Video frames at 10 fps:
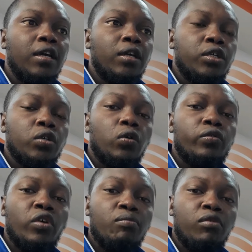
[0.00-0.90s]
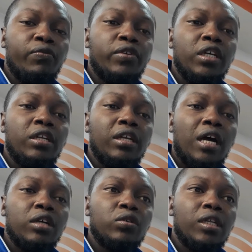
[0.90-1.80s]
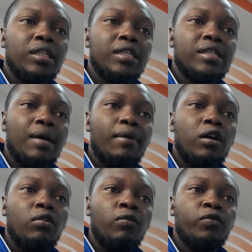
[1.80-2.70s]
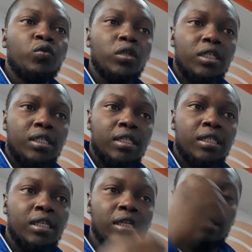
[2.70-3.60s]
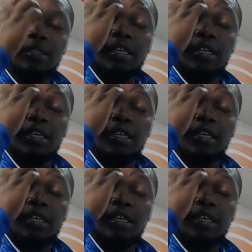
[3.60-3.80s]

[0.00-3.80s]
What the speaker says: So they moved in actually in the summer of 2016.